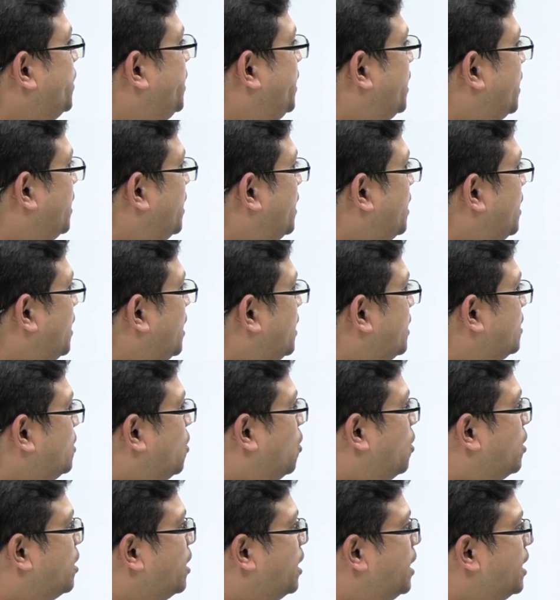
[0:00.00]
here are the
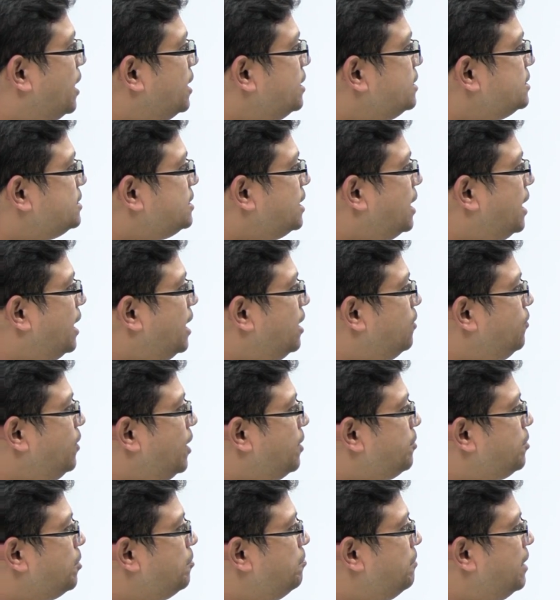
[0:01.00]
organs and we
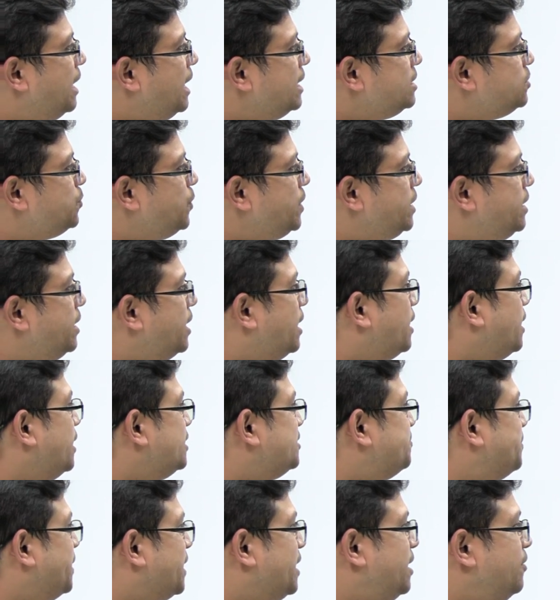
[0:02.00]
have to match with their
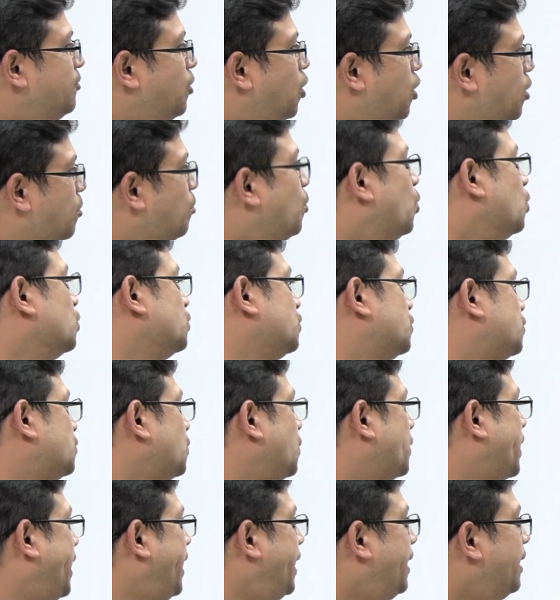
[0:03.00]
respective hormones.
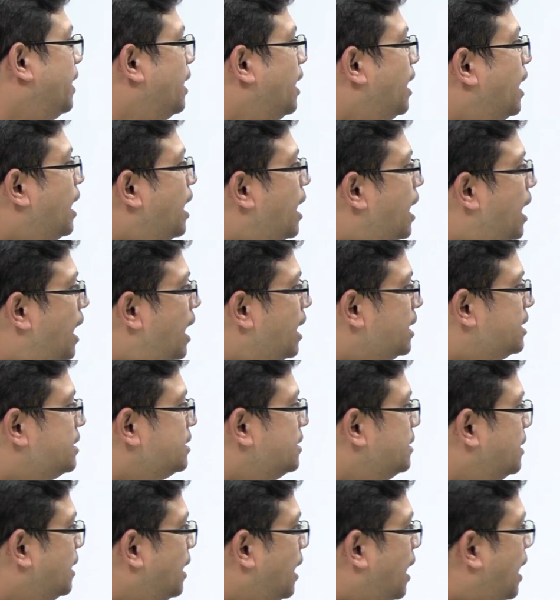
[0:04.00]
Okay, heart
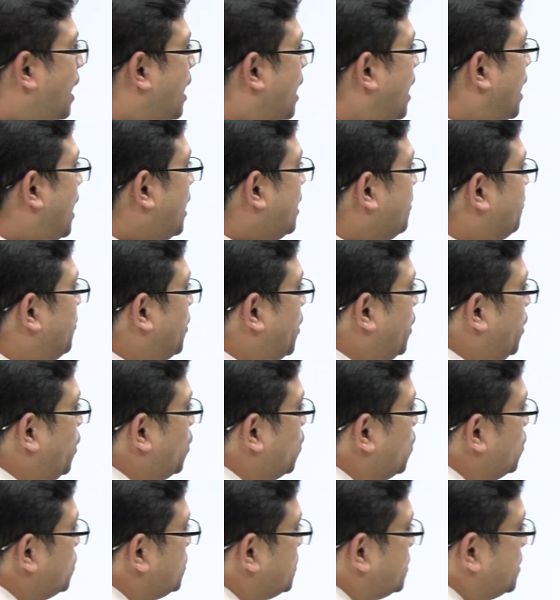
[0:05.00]

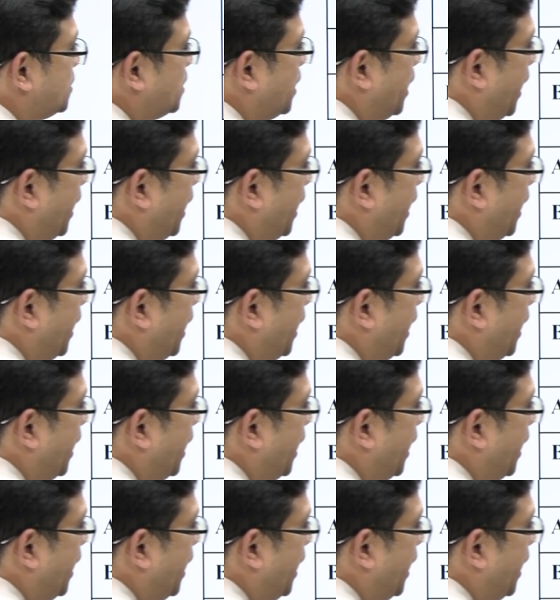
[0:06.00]
produce